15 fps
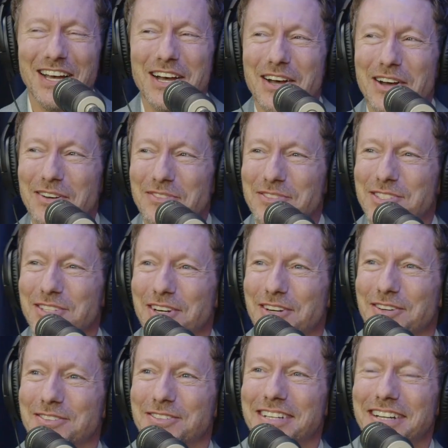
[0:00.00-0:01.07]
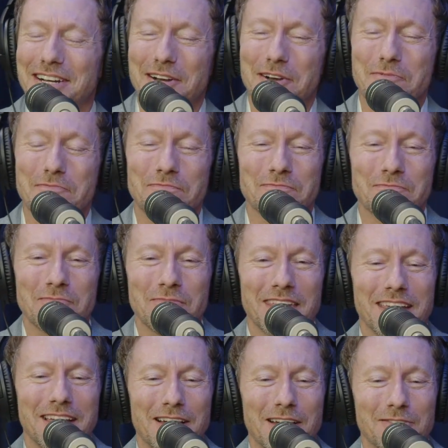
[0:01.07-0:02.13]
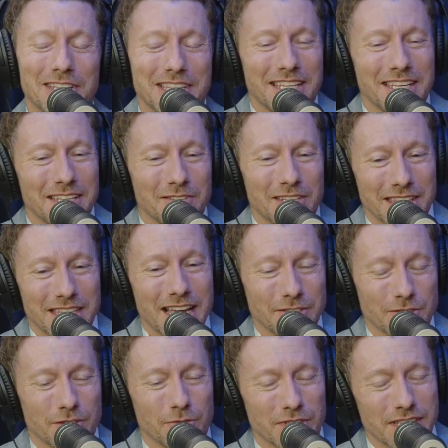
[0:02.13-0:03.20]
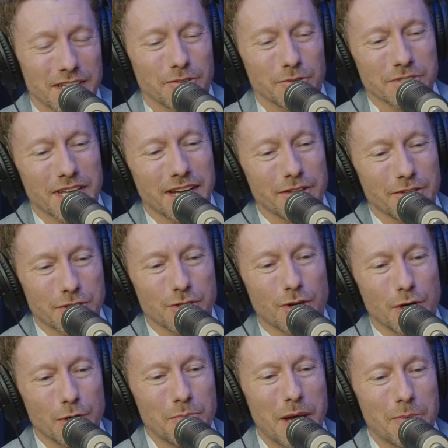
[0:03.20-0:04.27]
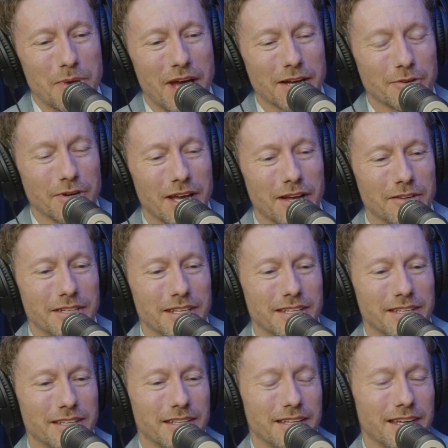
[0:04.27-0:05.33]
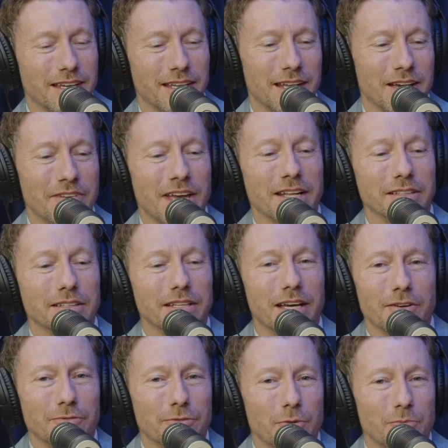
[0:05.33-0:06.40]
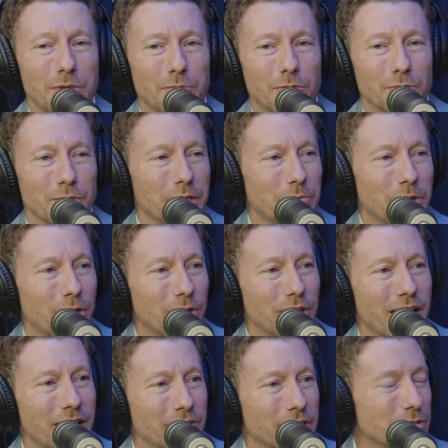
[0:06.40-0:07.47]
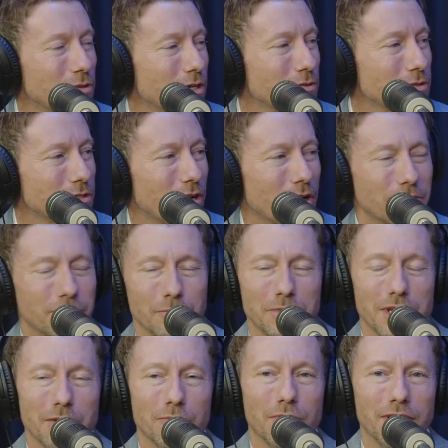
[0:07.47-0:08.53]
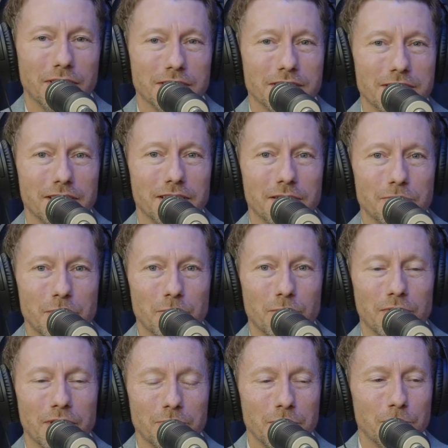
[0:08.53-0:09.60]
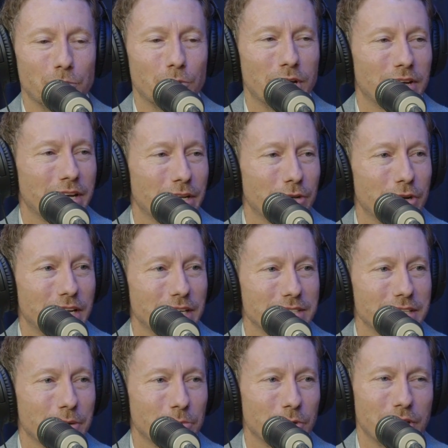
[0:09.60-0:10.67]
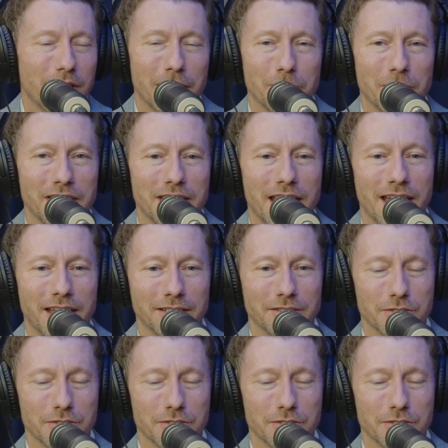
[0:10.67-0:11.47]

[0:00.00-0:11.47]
I'm saying? But that was kind of the start of my background, and I've had a love for people really my whole life. That's what I was taught from day one, is to love people and love people well. I had a great example of that in my dad.